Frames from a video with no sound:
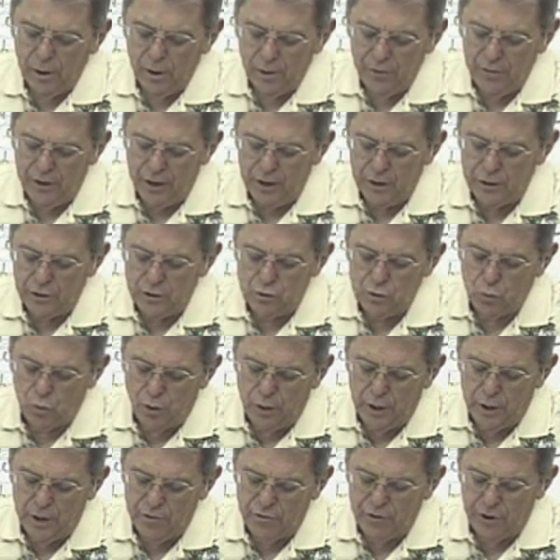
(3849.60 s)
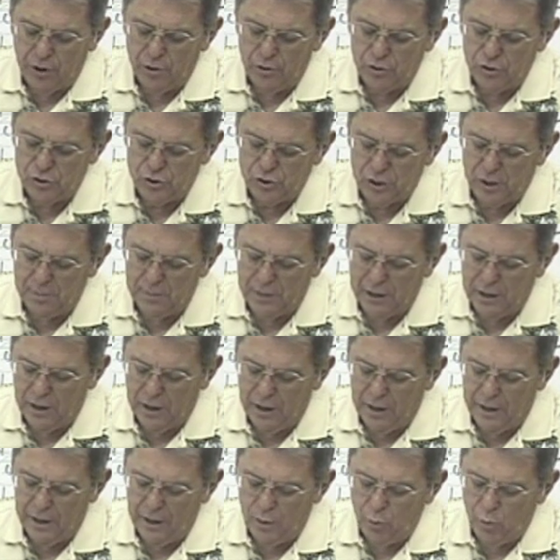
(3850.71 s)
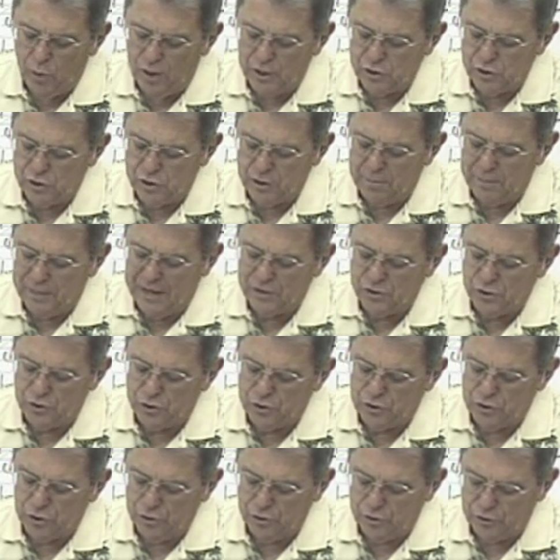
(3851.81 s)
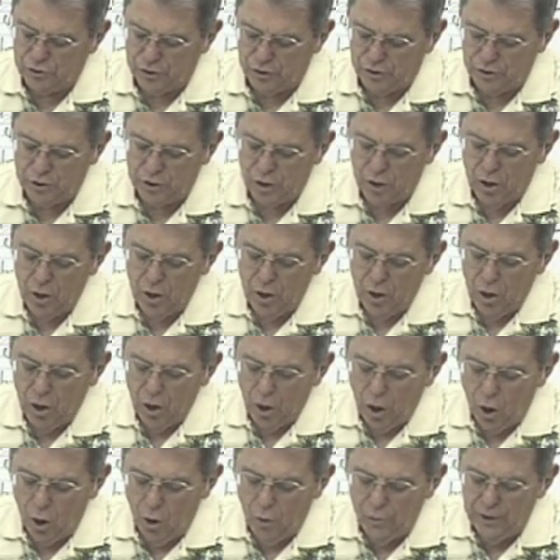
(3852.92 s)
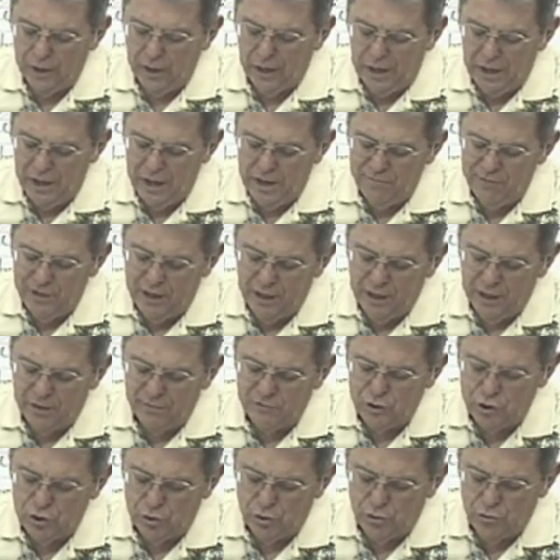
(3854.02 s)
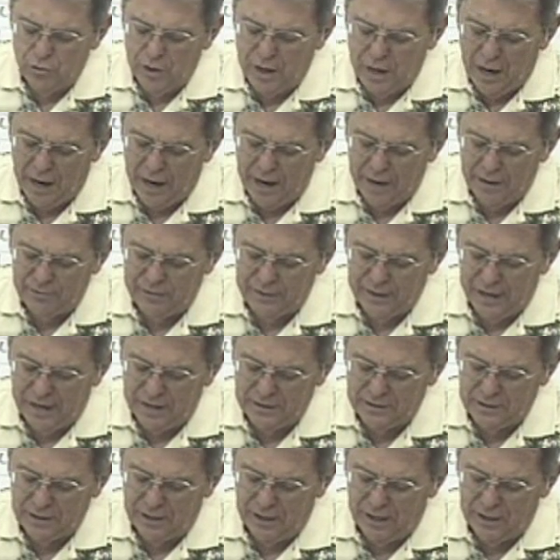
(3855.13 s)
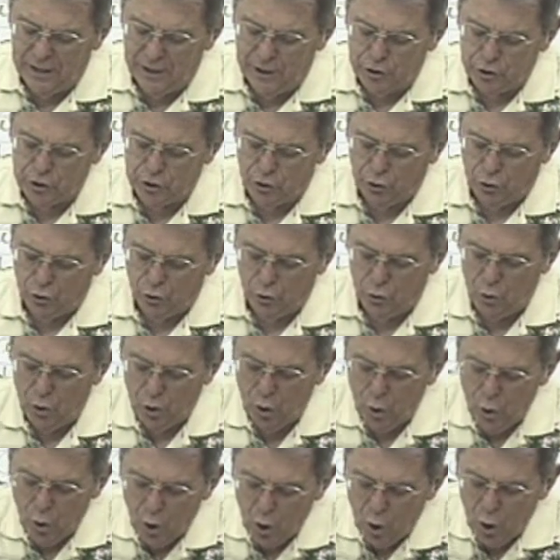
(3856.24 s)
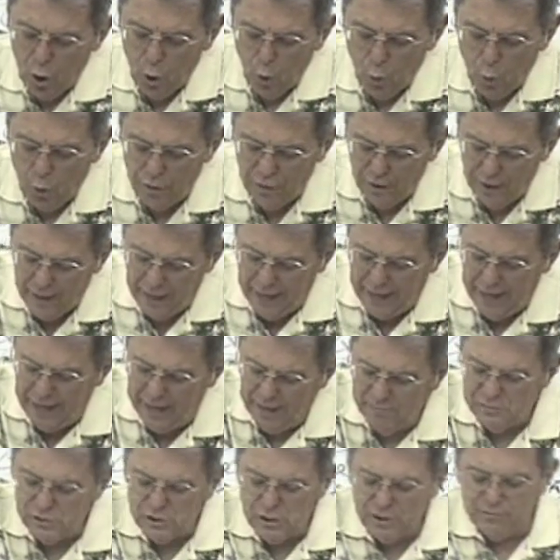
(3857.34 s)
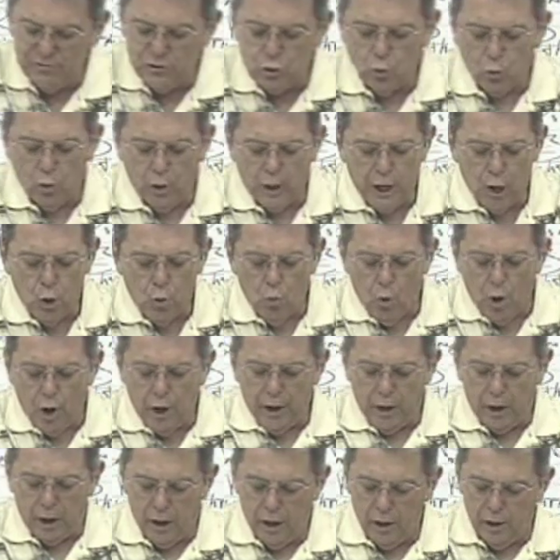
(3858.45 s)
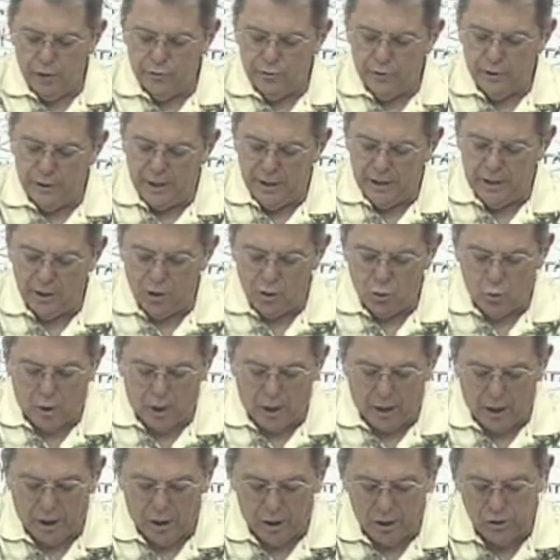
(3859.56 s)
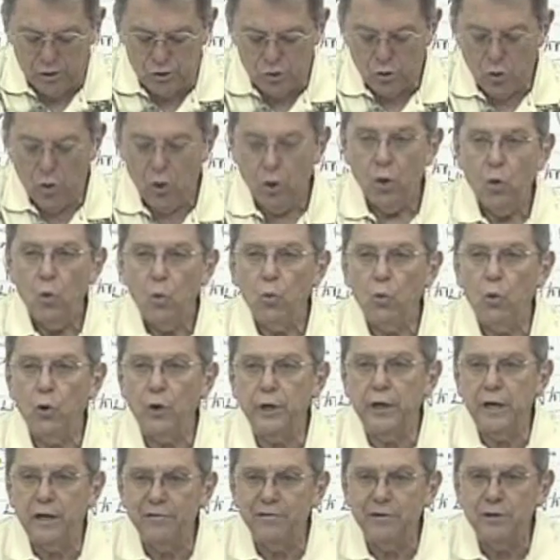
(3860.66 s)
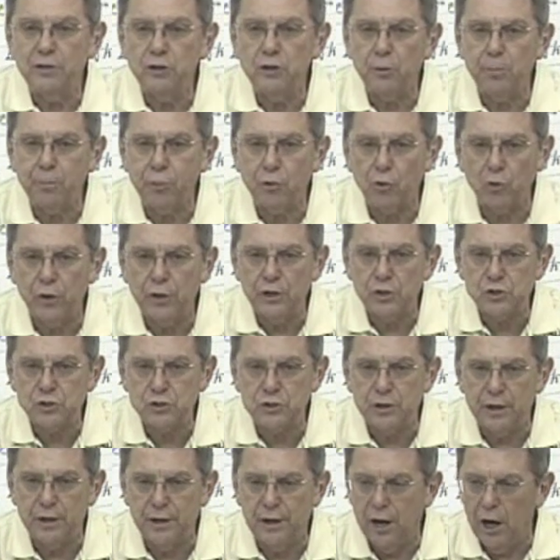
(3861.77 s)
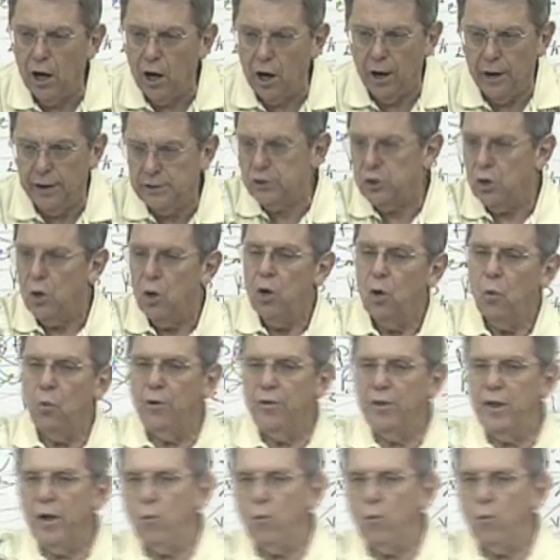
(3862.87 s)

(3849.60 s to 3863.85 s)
XXIII's Seminary in Weston, Massachusetts, on the evening of June 9, 1982, when the names of 2,100 inquirers were given to priests and nuns. When they